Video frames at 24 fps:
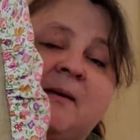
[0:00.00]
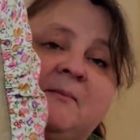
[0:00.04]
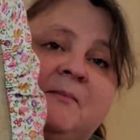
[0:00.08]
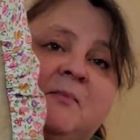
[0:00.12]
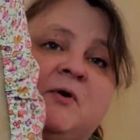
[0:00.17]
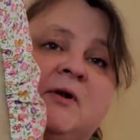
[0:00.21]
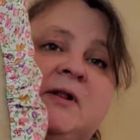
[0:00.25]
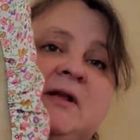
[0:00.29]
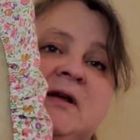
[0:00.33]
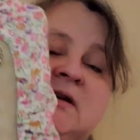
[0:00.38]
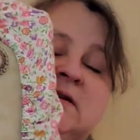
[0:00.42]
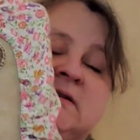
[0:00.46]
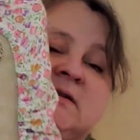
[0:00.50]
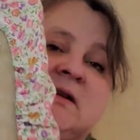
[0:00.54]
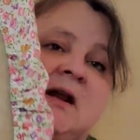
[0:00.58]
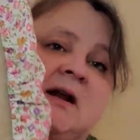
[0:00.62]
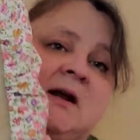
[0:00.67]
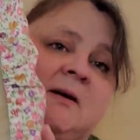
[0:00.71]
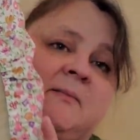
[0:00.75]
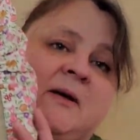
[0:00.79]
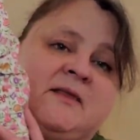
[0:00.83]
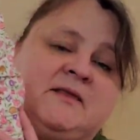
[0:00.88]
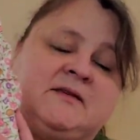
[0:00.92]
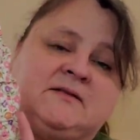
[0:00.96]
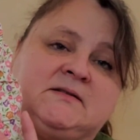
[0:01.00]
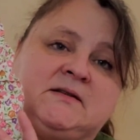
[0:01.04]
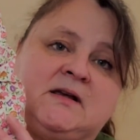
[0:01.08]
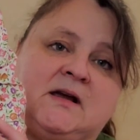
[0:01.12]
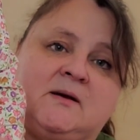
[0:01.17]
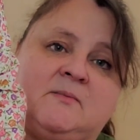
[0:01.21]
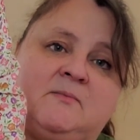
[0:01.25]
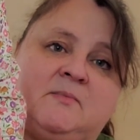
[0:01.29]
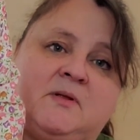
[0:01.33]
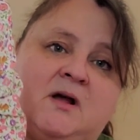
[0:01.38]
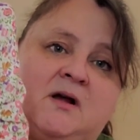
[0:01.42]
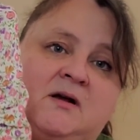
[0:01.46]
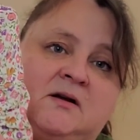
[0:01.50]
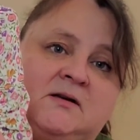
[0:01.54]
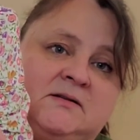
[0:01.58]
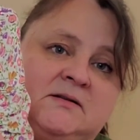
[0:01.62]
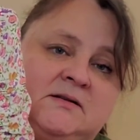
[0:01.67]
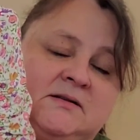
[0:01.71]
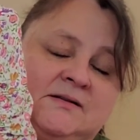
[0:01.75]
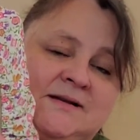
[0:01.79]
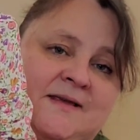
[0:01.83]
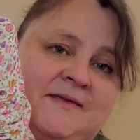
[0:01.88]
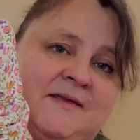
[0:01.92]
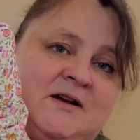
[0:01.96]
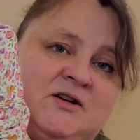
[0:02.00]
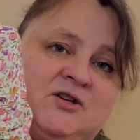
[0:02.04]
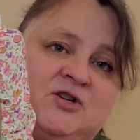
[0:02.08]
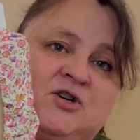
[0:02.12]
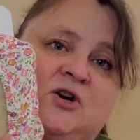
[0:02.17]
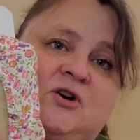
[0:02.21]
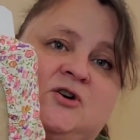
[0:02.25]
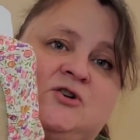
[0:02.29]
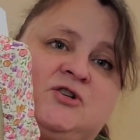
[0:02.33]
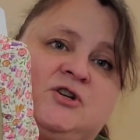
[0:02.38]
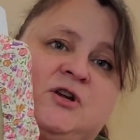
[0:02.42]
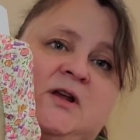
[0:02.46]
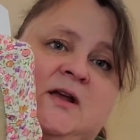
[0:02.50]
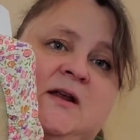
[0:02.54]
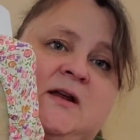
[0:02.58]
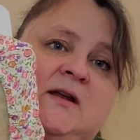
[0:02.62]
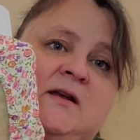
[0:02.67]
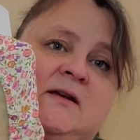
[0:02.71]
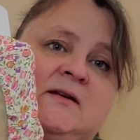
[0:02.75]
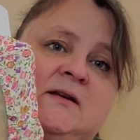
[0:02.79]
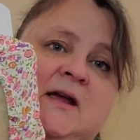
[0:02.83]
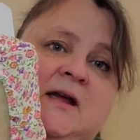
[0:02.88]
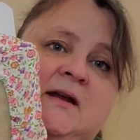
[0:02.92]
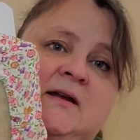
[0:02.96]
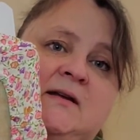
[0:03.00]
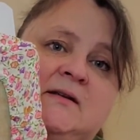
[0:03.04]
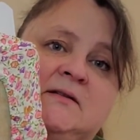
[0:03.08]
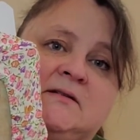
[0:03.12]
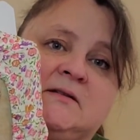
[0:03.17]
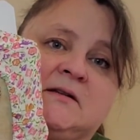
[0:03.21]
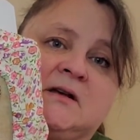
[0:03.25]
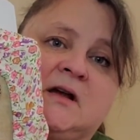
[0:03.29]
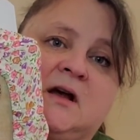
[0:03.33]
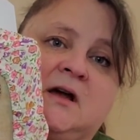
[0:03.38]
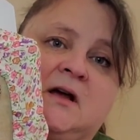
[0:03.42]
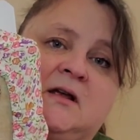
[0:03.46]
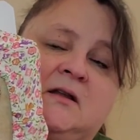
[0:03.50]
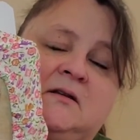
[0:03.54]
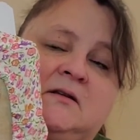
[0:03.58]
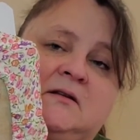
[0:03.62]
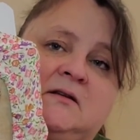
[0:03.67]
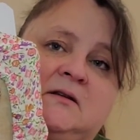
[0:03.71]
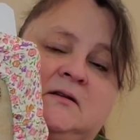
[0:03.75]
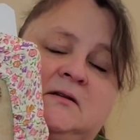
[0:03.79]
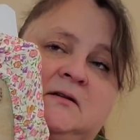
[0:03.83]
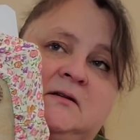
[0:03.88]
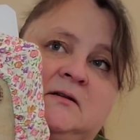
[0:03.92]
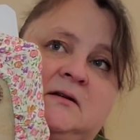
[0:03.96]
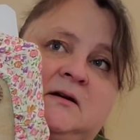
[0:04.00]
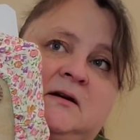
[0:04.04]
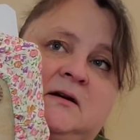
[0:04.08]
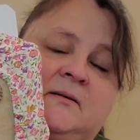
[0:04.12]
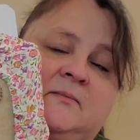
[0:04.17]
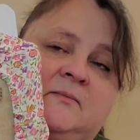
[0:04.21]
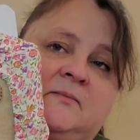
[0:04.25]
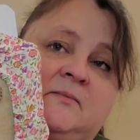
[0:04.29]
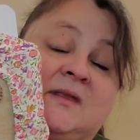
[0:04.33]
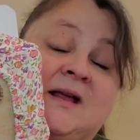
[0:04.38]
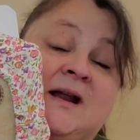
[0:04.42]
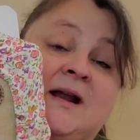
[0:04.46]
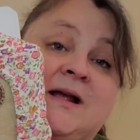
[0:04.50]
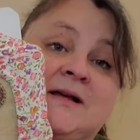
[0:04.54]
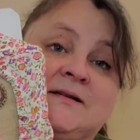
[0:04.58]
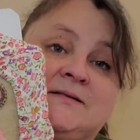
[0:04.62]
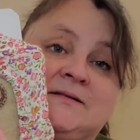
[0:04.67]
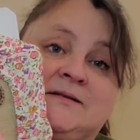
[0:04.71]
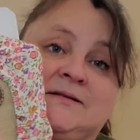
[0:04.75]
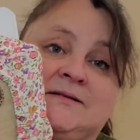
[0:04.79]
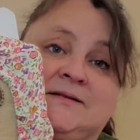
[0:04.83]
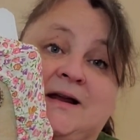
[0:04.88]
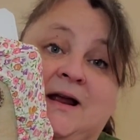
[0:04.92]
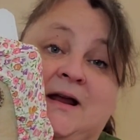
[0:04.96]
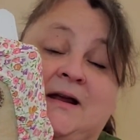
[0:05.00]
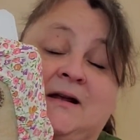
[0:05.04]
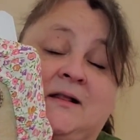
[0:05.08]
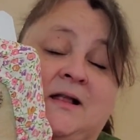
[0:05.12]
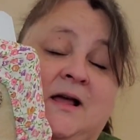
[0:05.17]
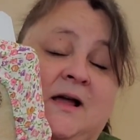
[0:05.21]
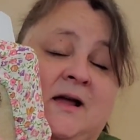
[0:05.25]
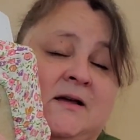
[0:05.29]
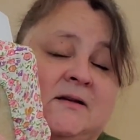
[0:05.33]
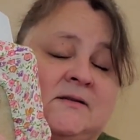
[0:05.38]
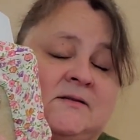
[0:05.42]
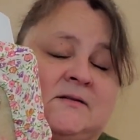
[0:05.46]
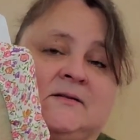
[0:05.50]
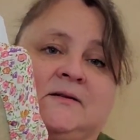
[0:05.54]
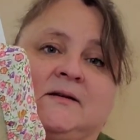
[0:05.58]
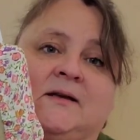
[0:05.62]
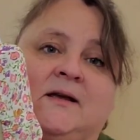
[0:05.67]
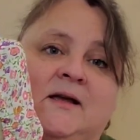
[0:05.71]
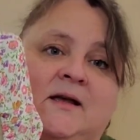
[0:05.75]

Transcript: I'm really excited about the second block because it's got that church in it and it's got the um, that has the stained glass.